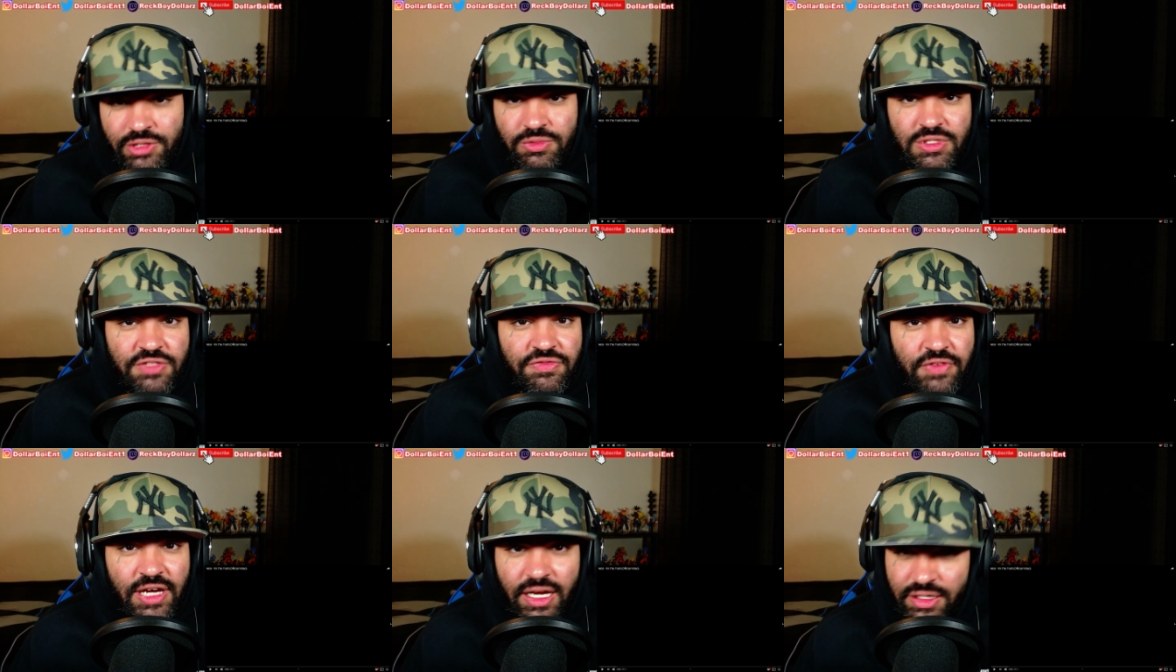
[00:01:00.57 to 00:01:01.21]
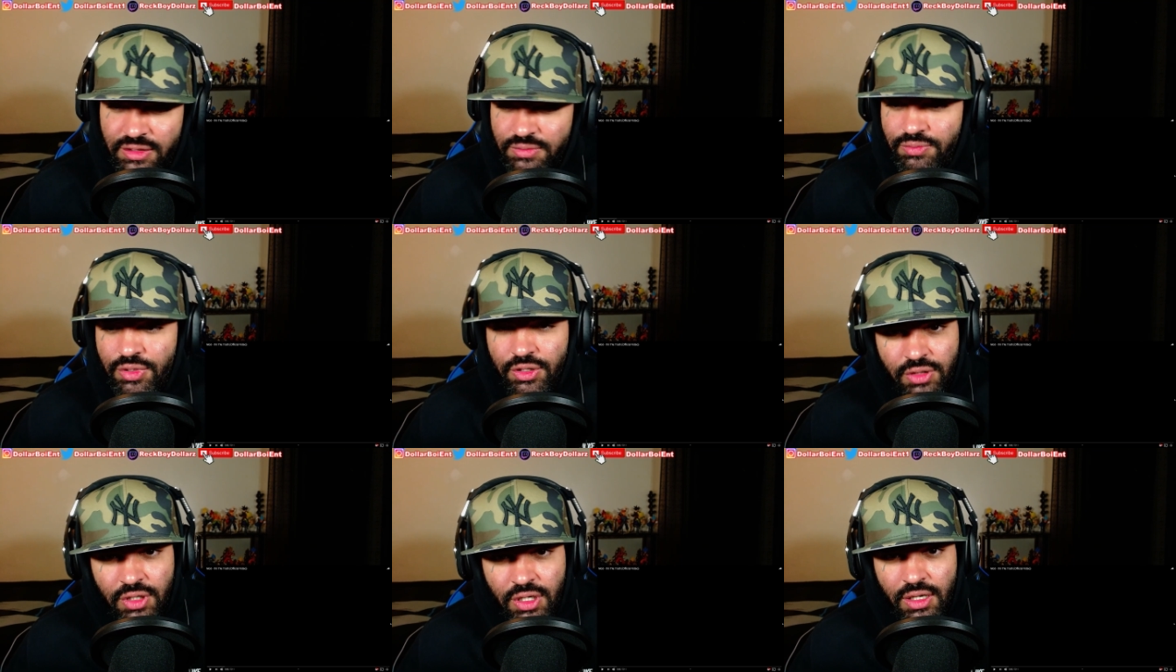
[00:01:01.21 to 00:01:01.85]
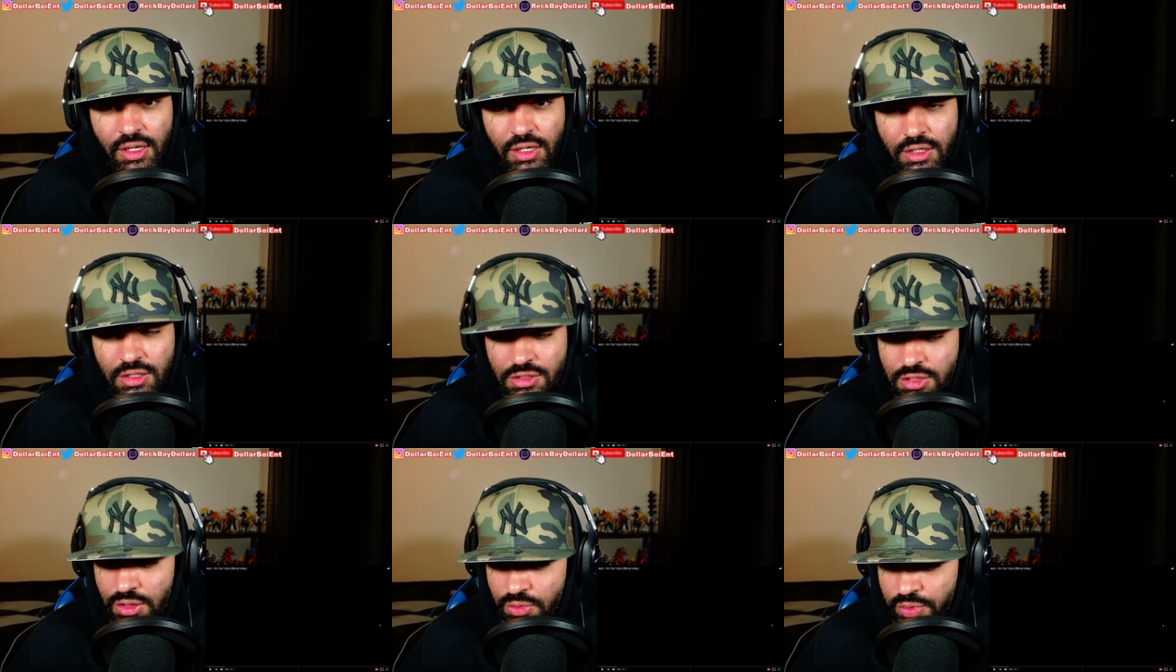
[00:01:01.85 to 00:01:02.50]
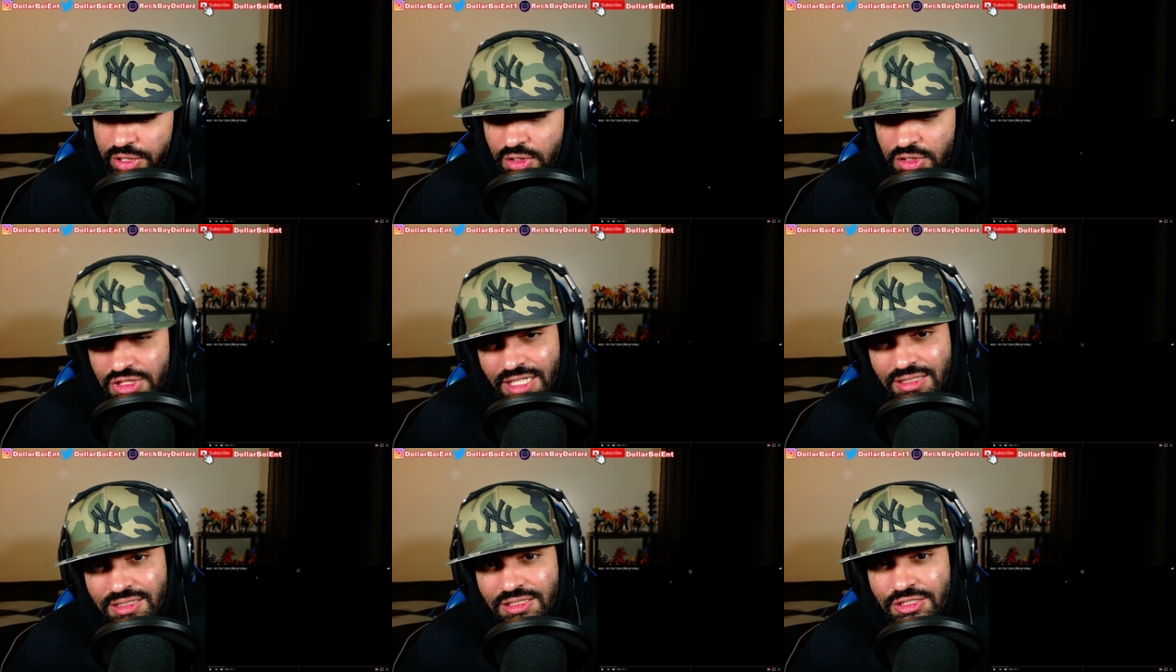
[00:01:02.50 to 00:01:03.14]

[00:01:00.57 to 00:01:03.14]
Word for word: was fire, bro. So we're gonna check this